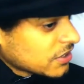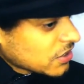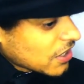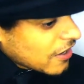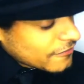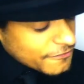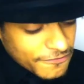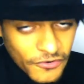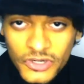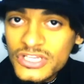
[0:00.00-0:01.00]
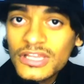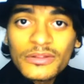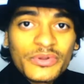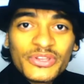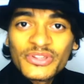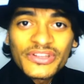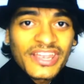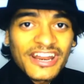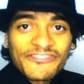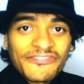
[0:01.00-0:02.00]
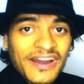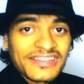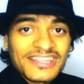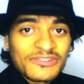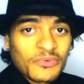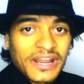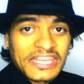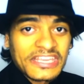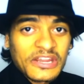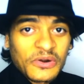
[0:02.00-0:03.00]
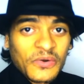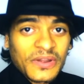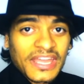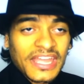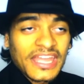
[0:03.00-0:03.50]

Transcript: unfortunately you're not gonna find it right here, okay?